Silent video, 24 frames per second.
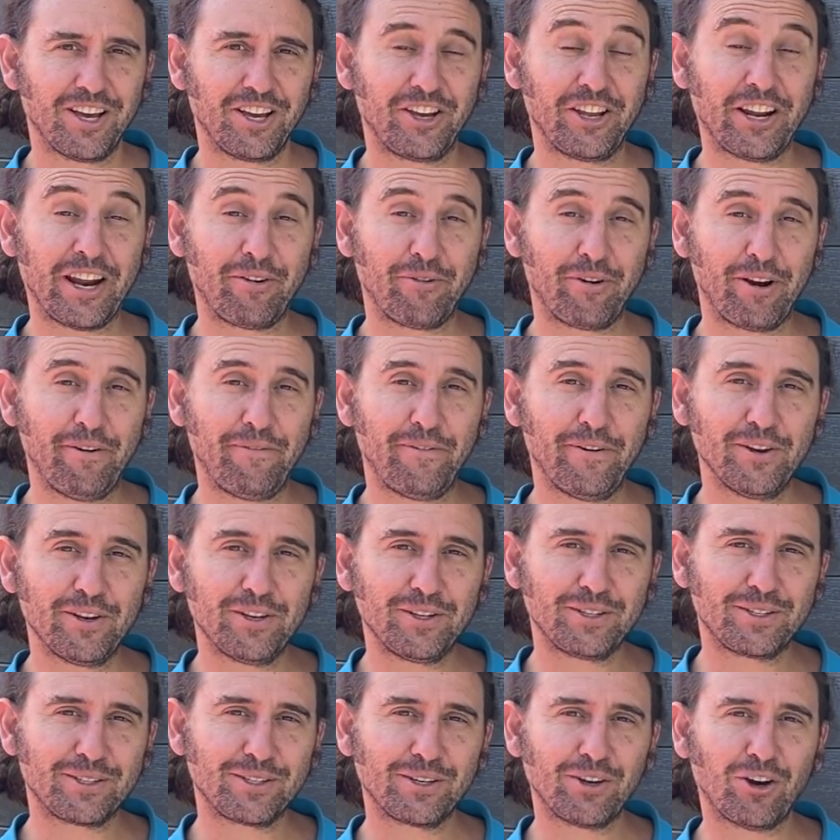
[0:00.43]
G'day
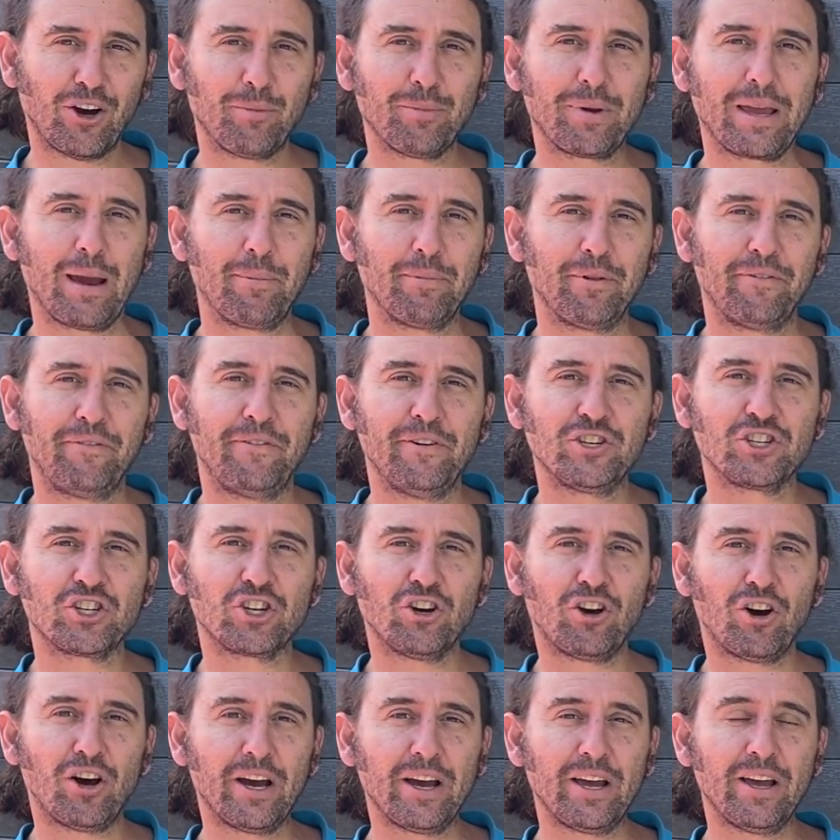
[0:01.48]
reefers, I'm Cam the Fish
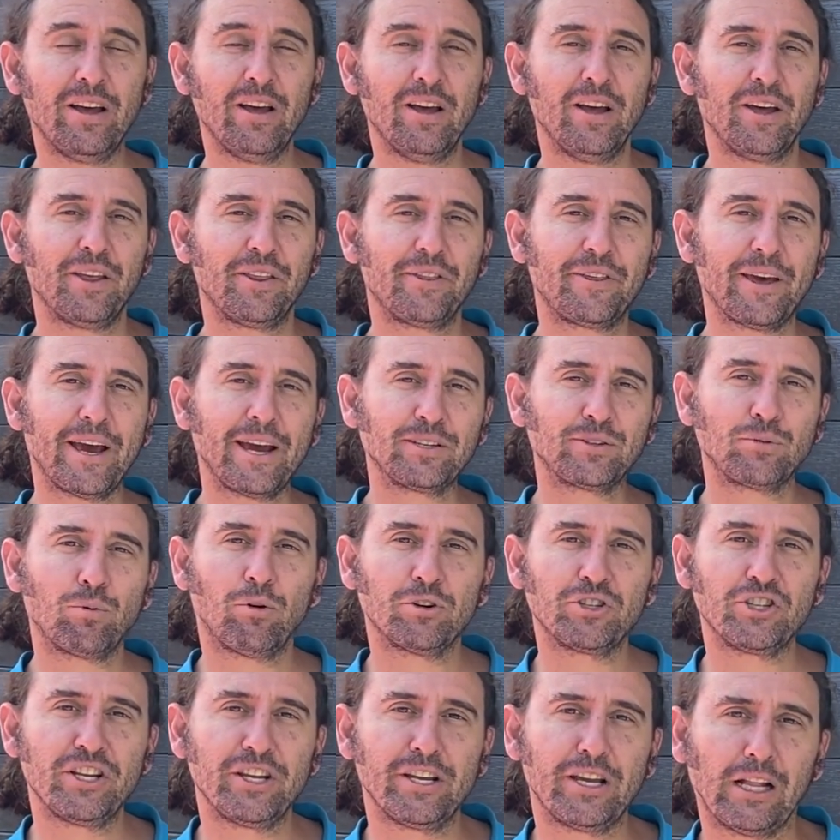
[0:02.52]
Guy. Thanks for
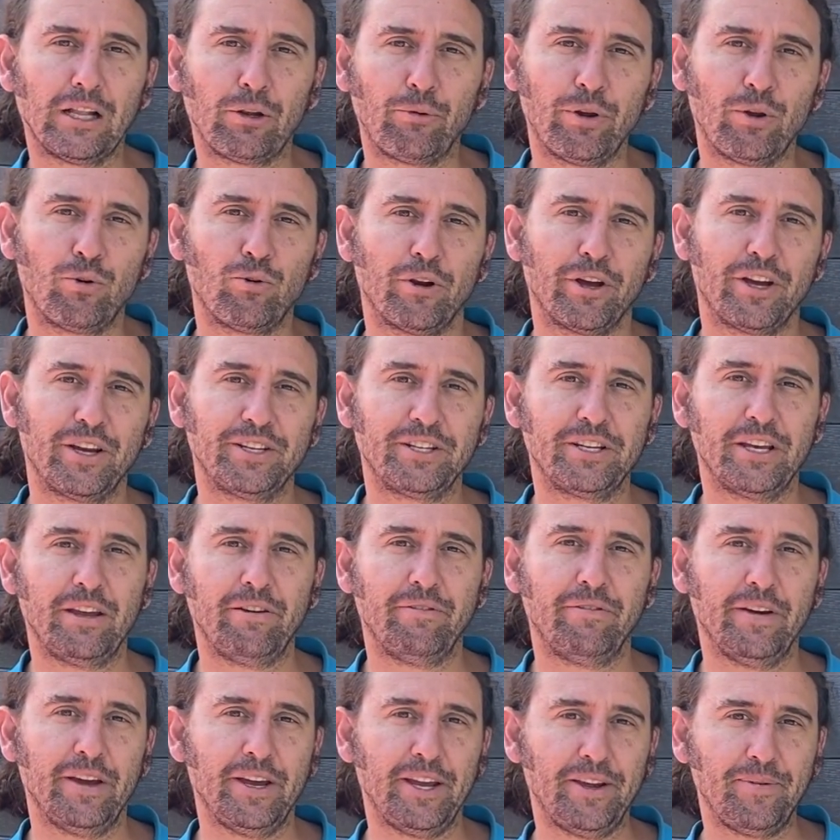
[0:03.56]
watching Aquatica
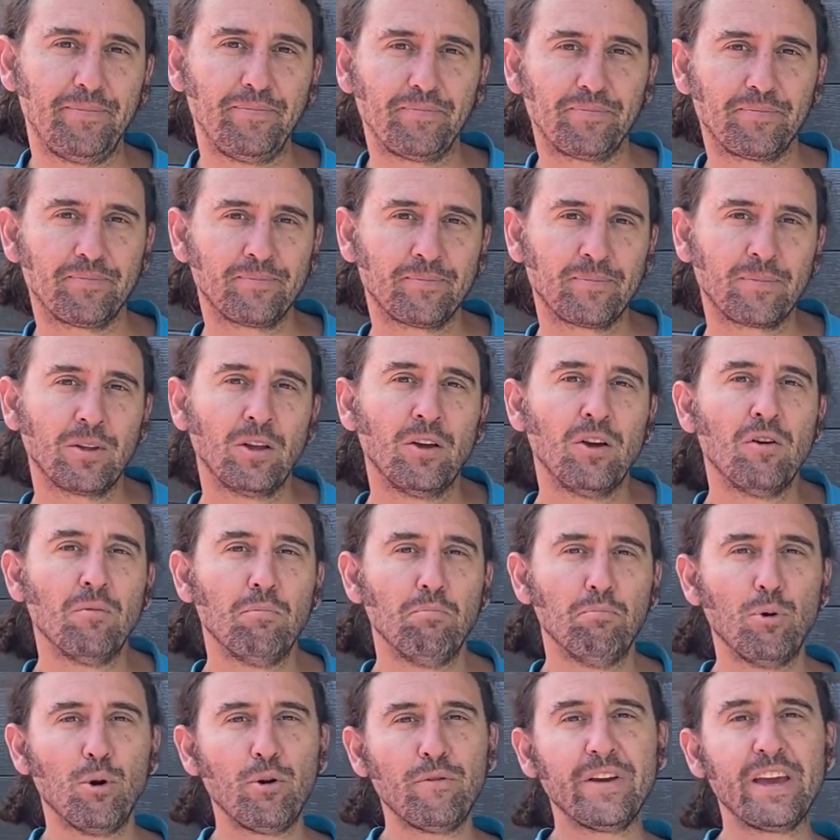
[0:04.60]
TV.
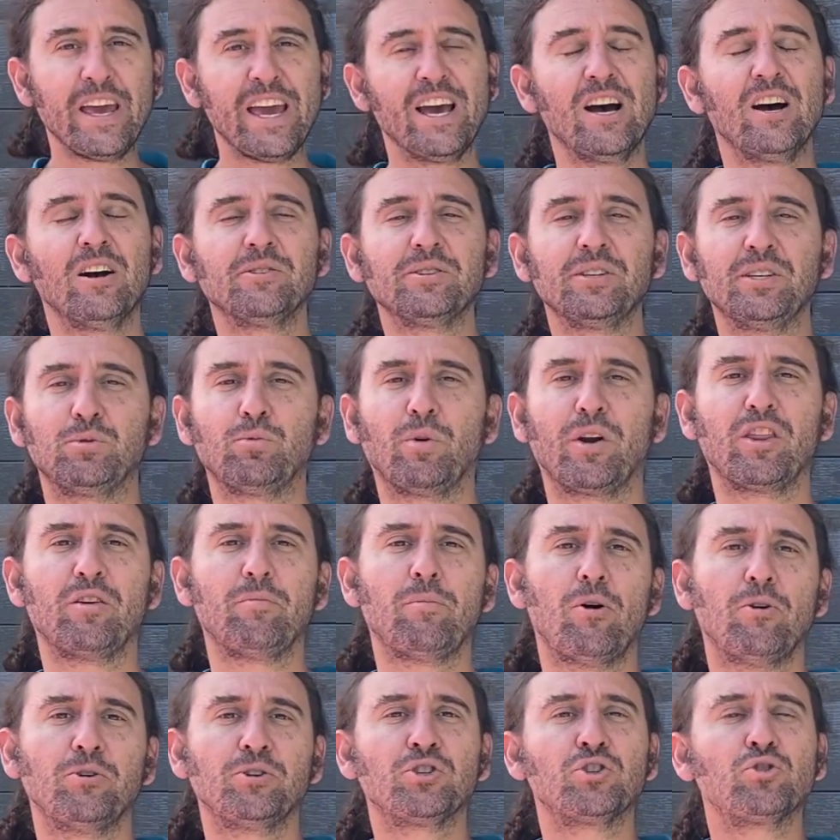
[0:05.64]
Moving house is one of the
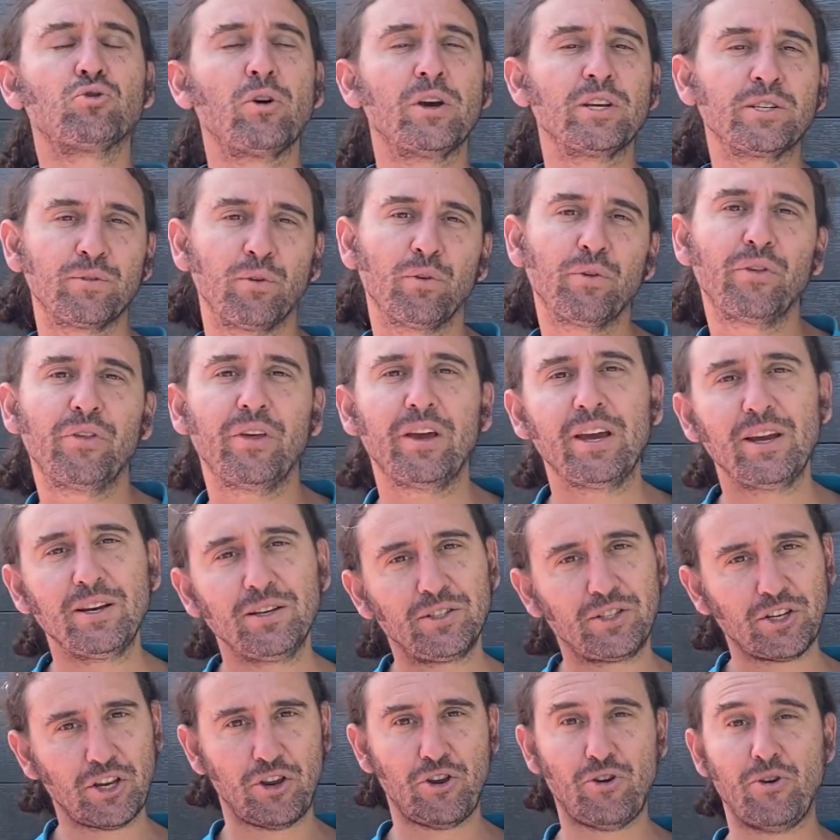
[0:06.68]
most stressful
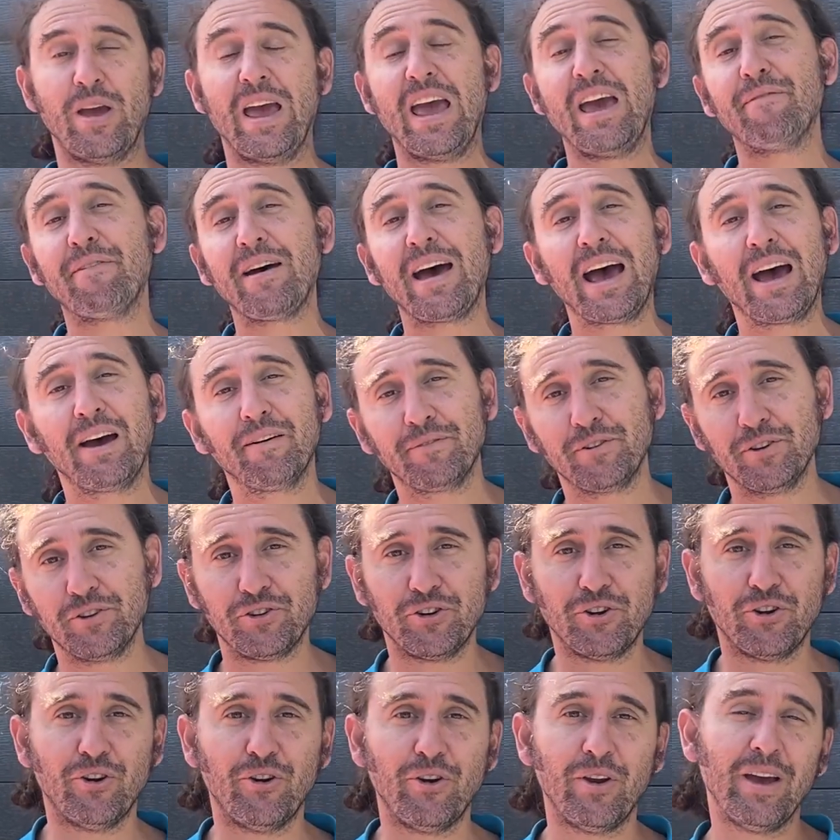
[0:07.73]
things that you ever have to
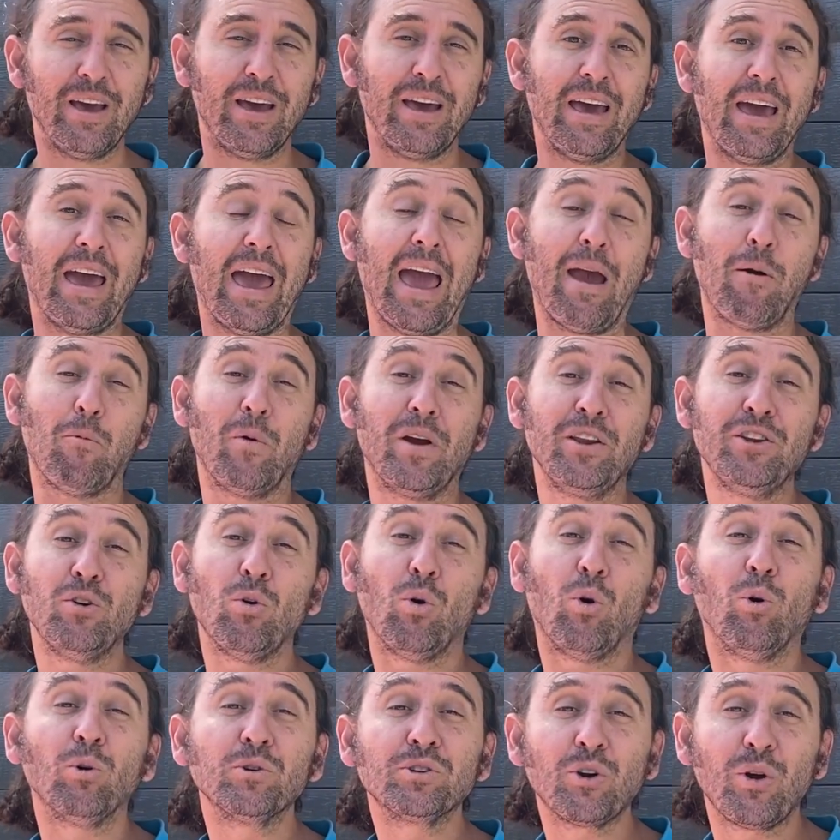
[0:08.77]
do. And when you
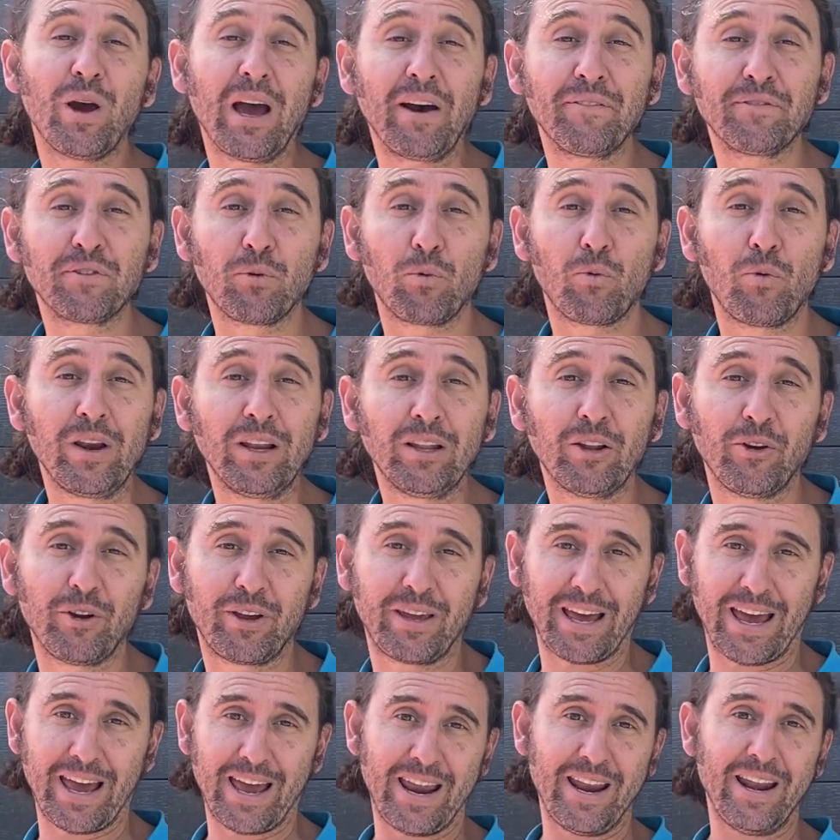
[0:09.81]
also have to
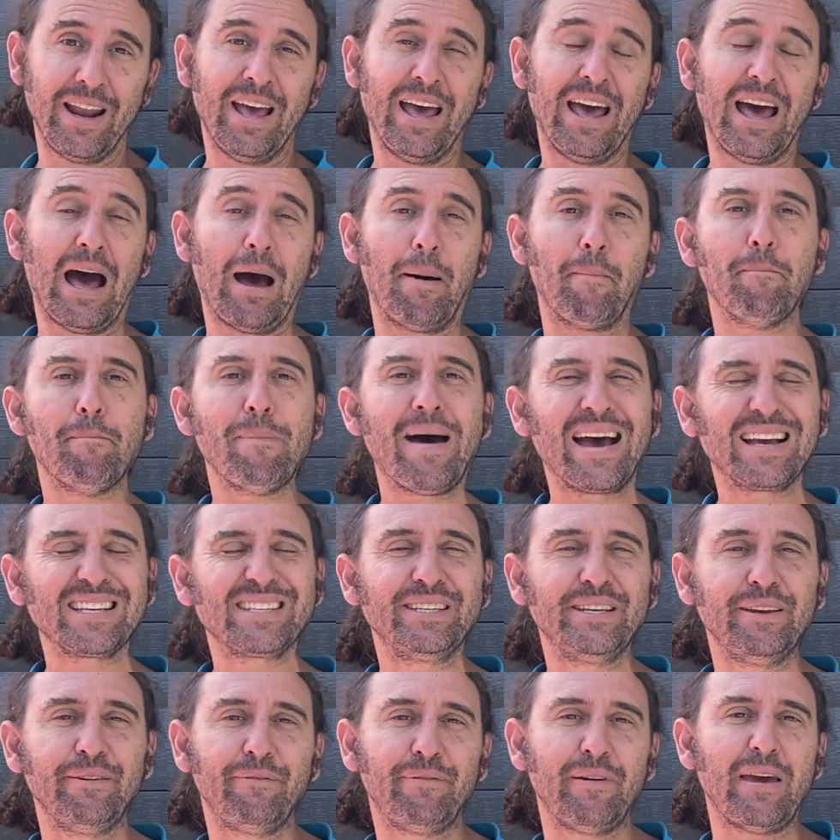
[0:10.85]
relocate a
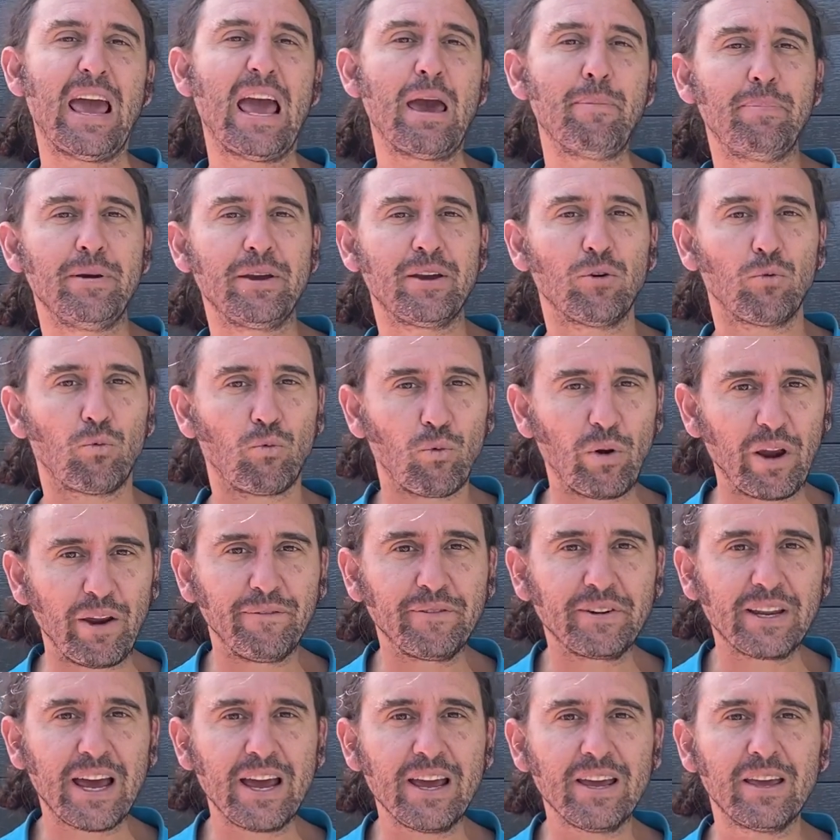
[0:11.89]
massive, epic reef
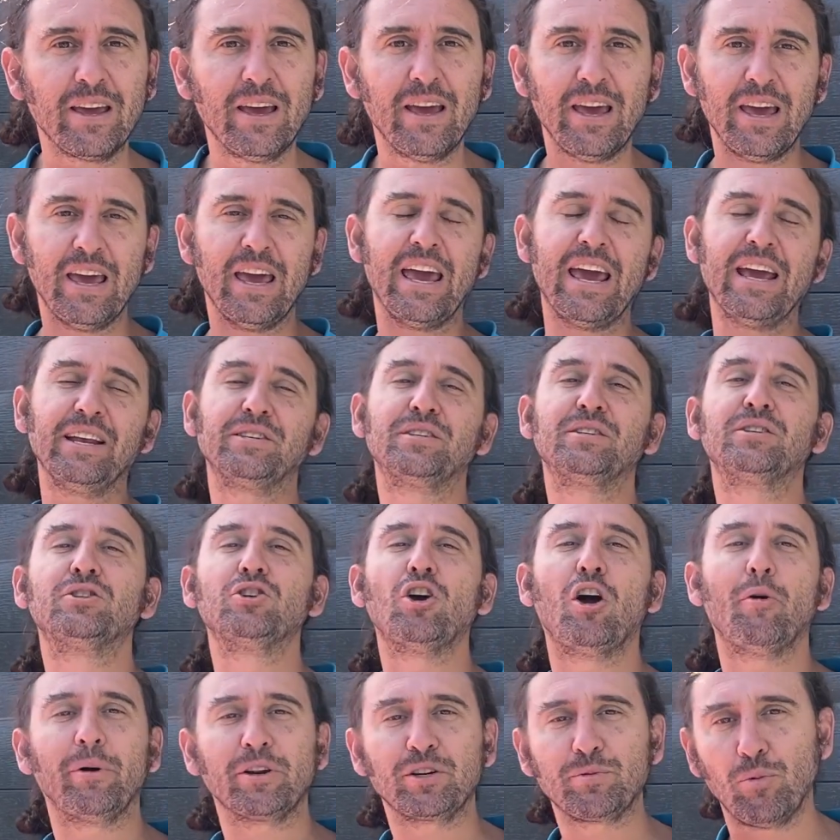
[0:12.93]
tank, it's
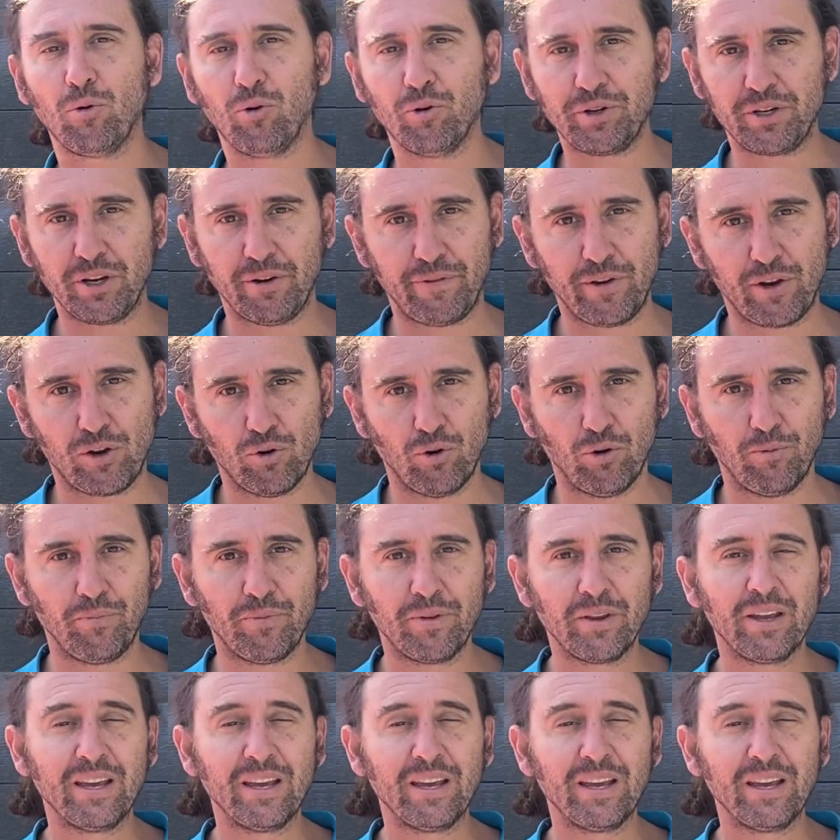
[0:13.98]
so much more difficult.